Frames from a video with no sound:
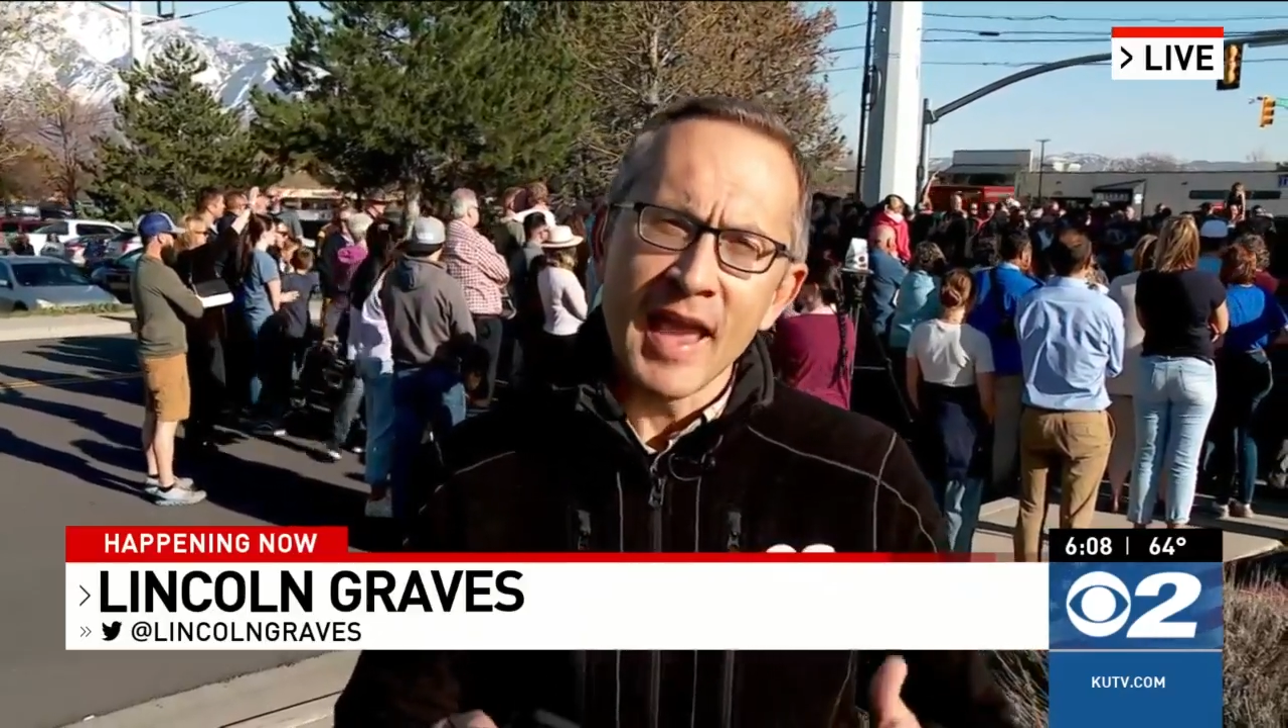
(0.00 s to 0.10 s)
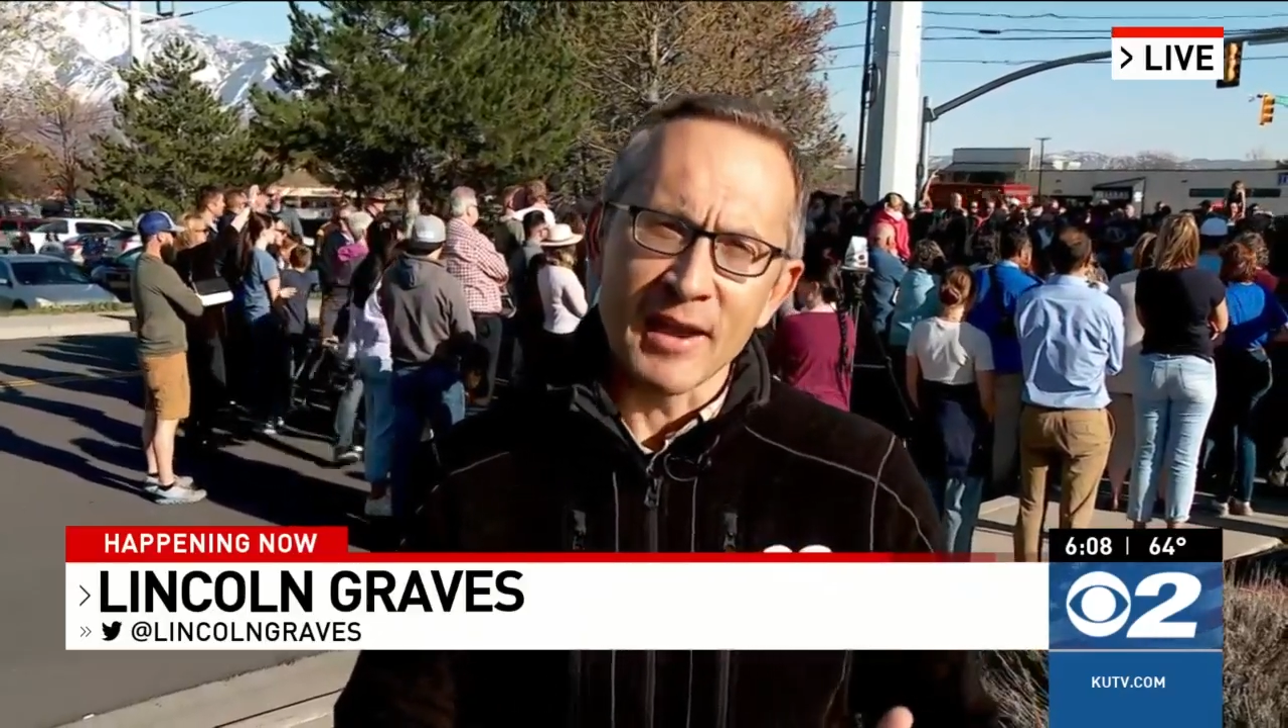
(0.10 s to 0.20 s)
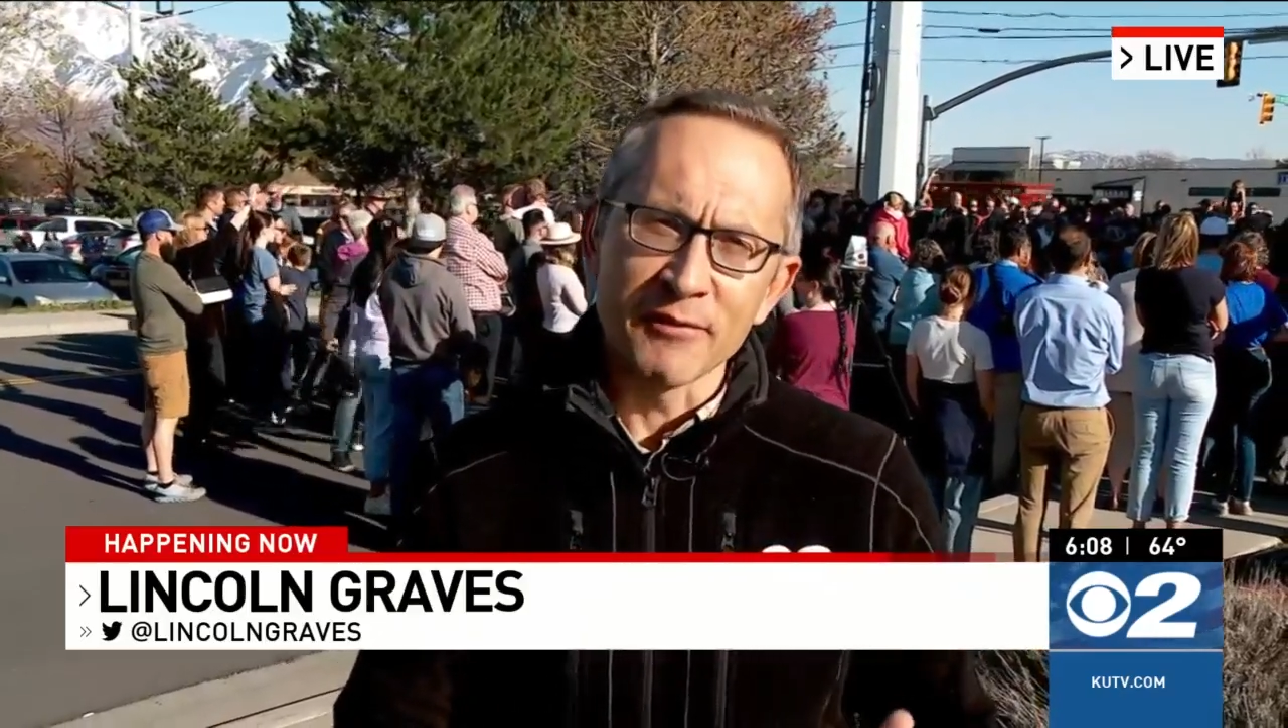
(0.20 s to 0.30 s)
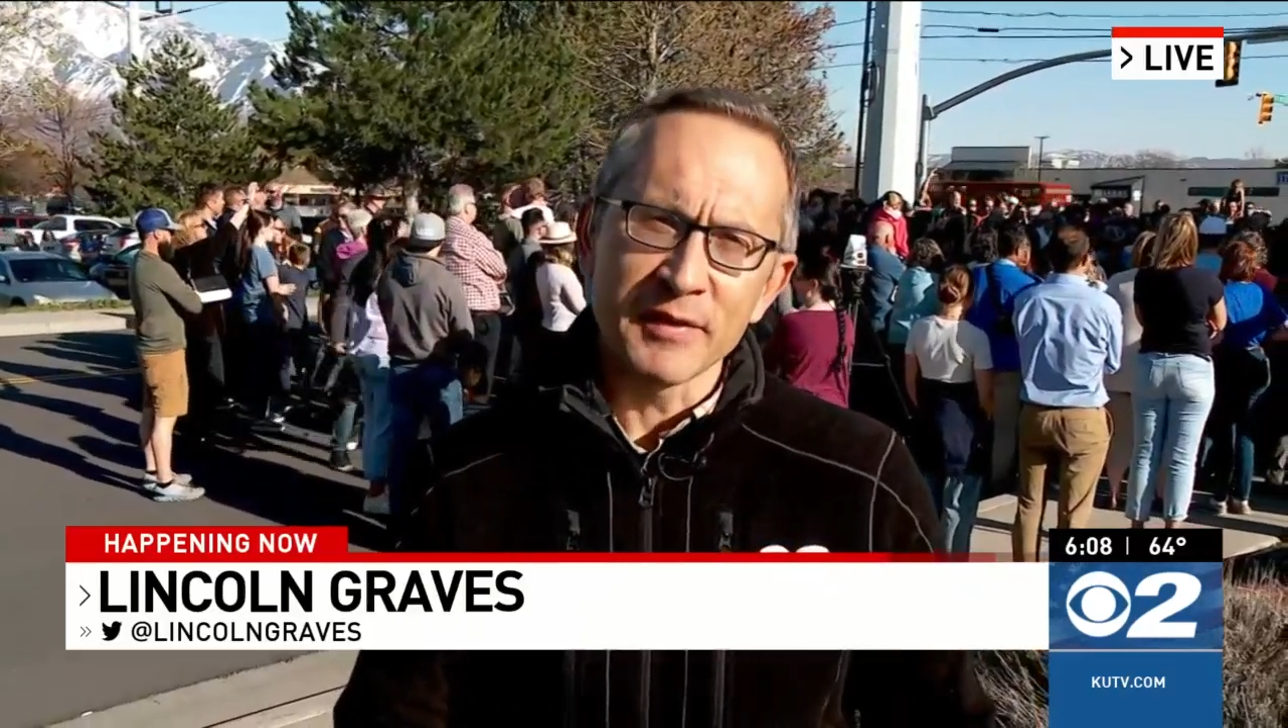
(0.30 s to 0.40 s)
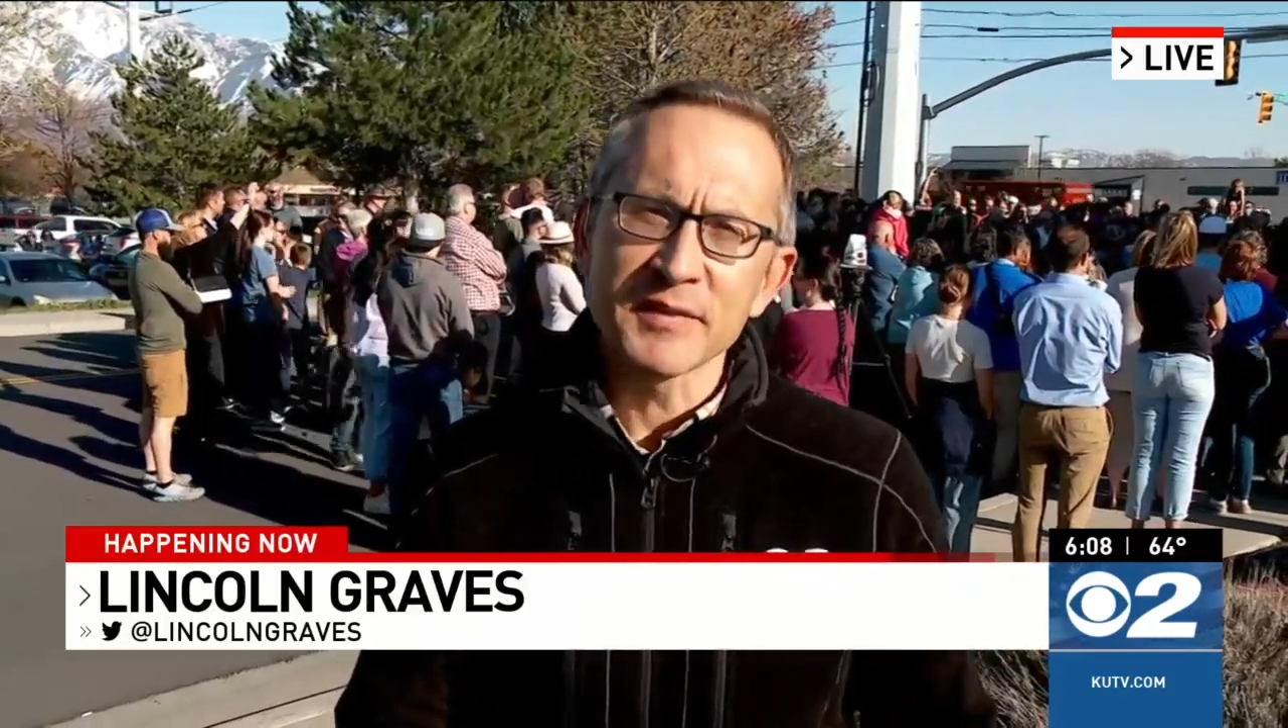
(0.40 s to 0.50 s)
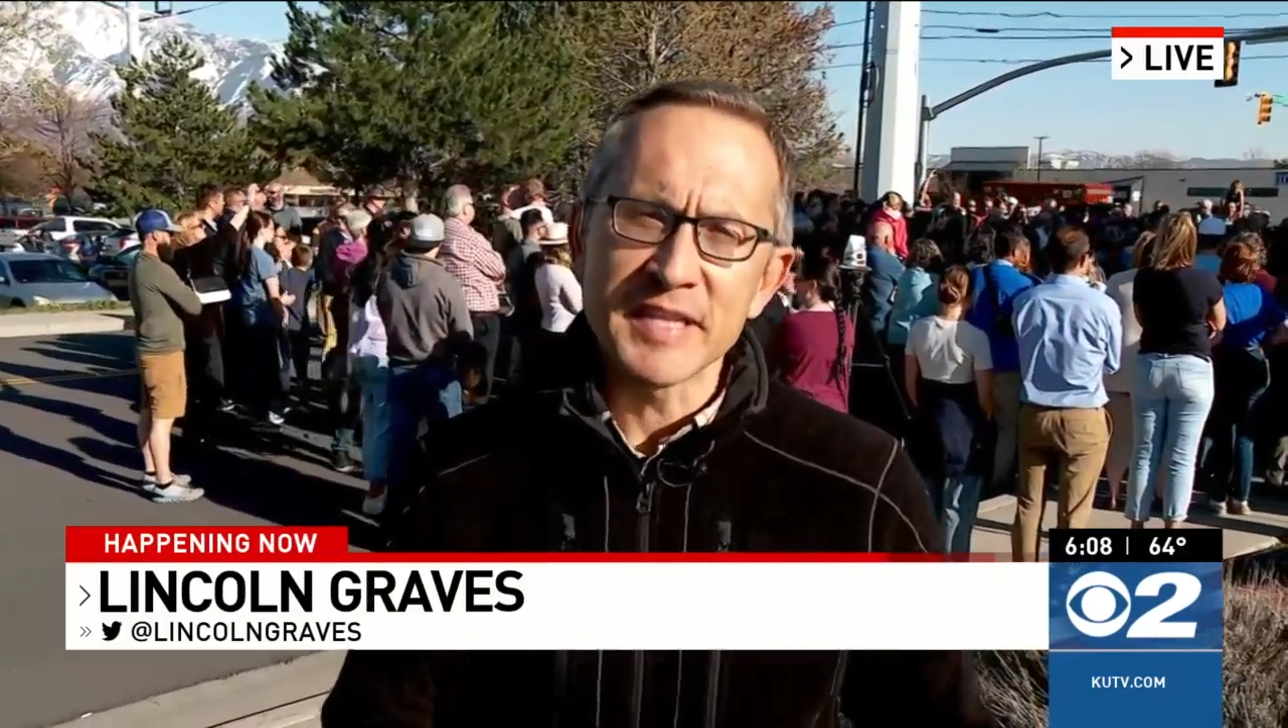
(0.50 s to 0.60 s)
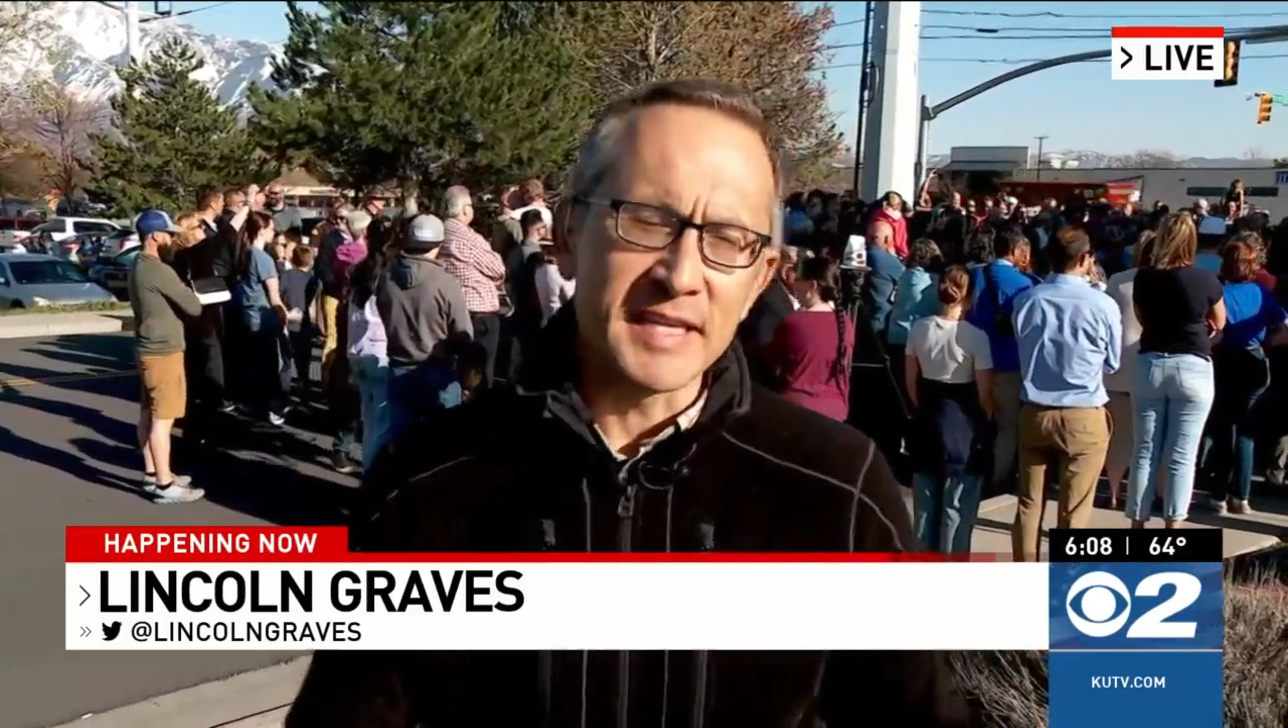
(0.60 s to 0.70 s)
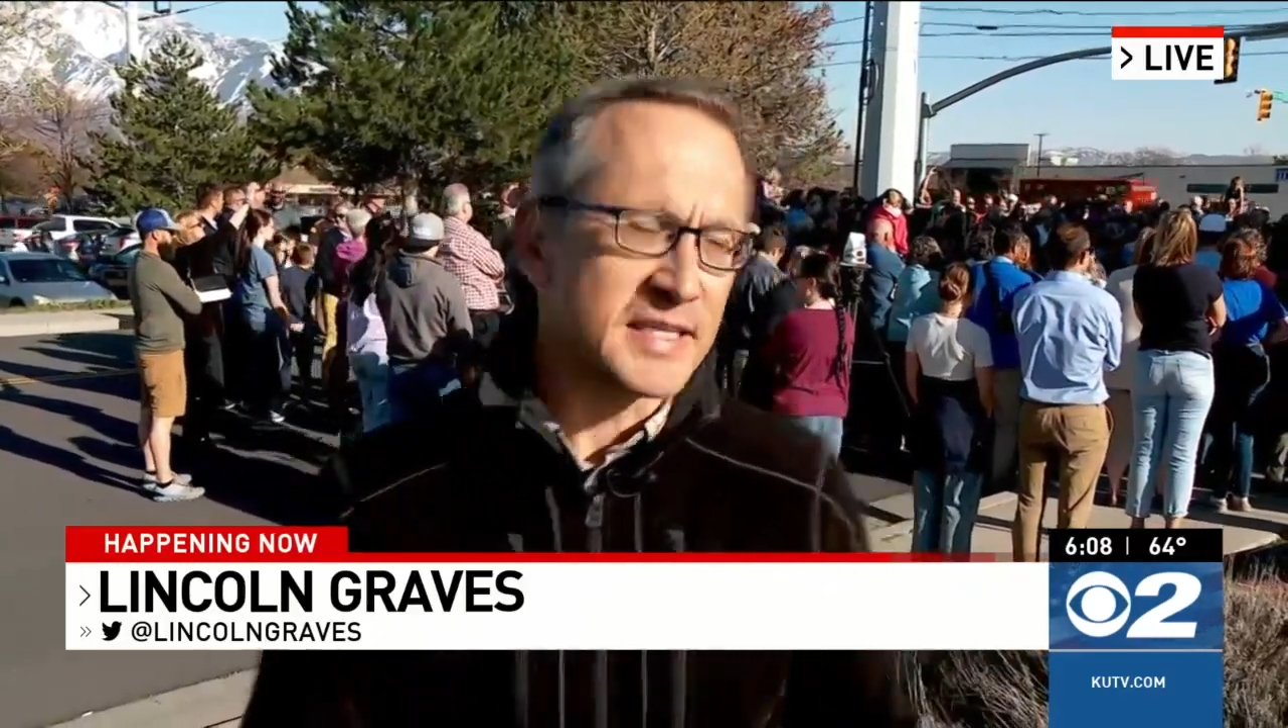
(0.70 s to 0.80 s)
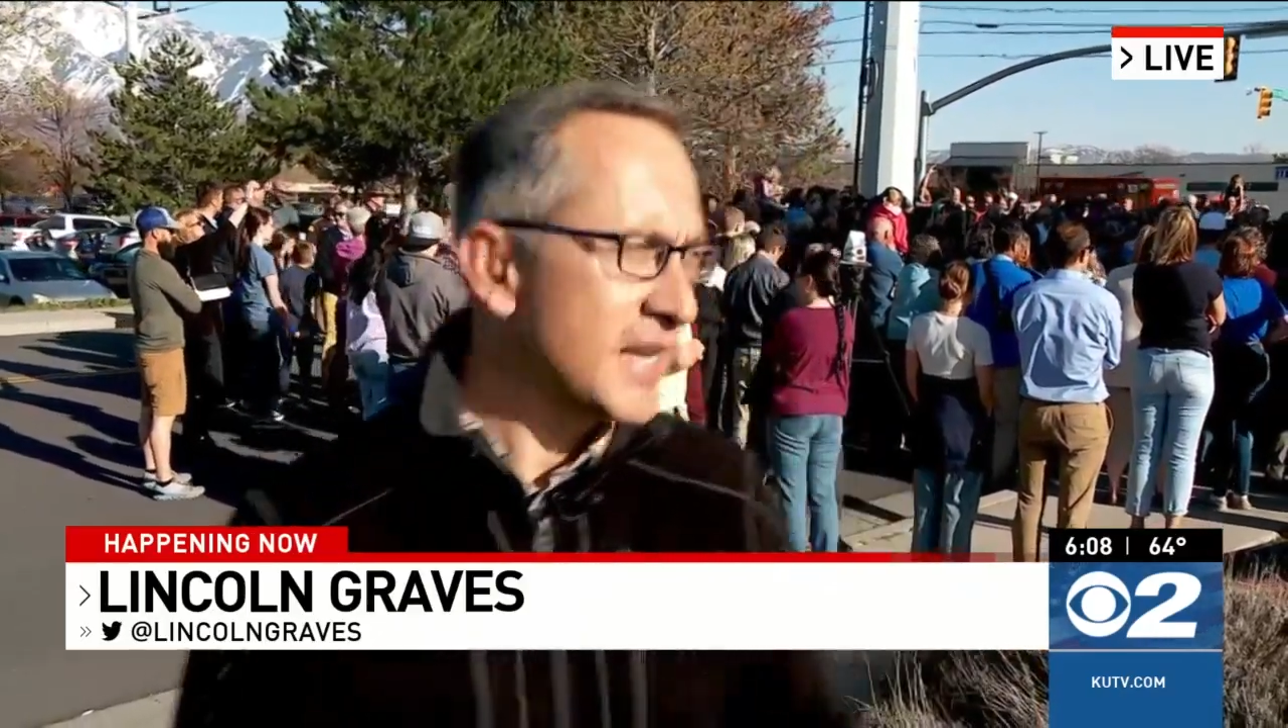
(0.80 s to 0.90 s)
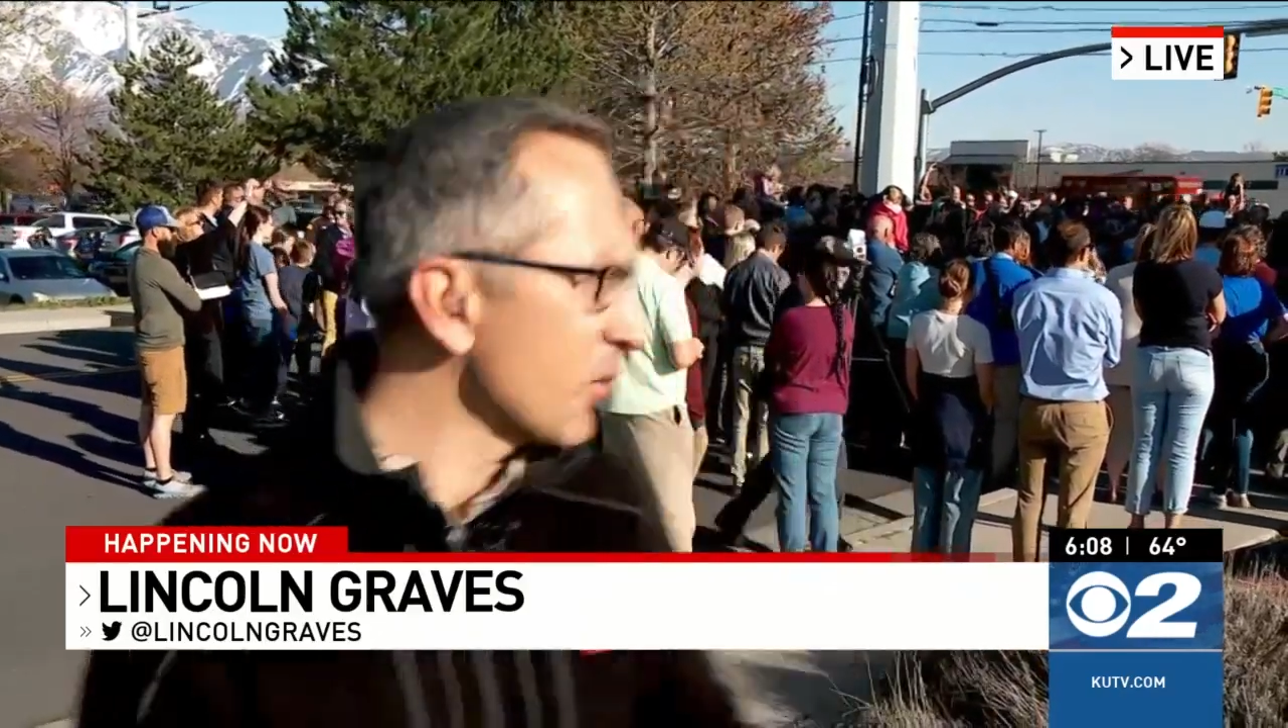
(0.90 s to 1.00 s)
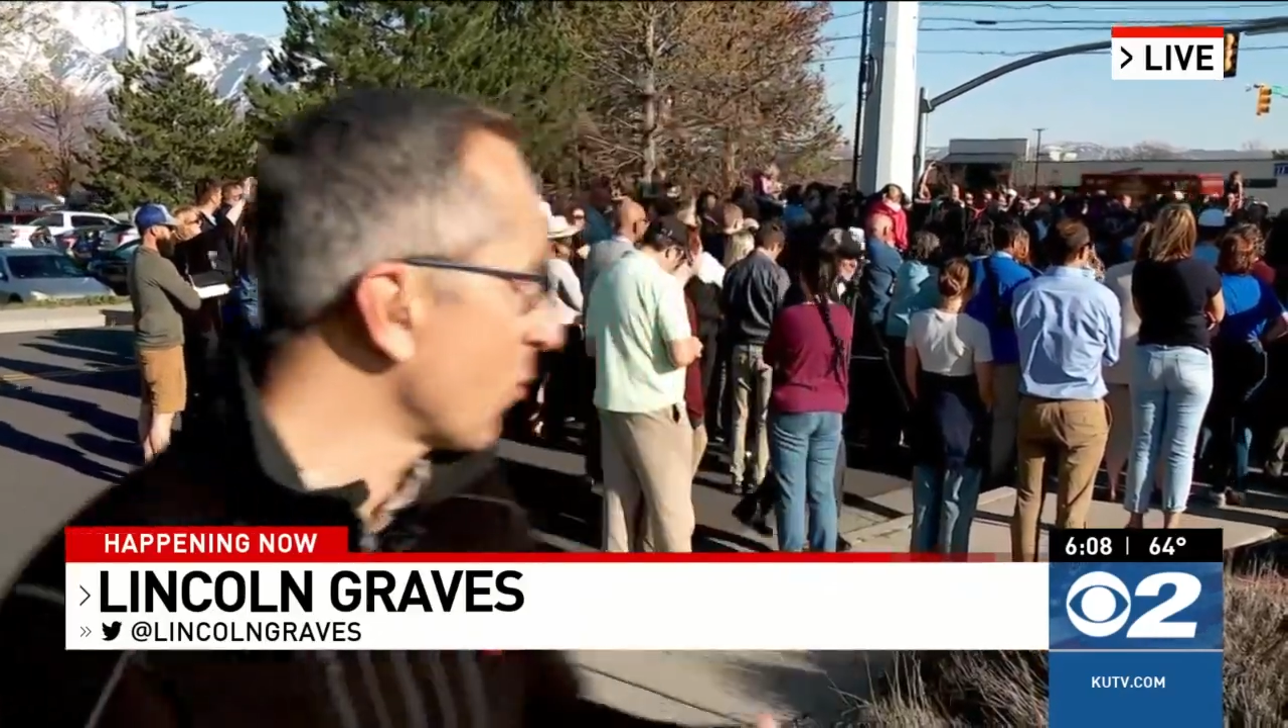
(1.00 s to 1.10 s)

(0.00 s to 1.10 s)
and 1510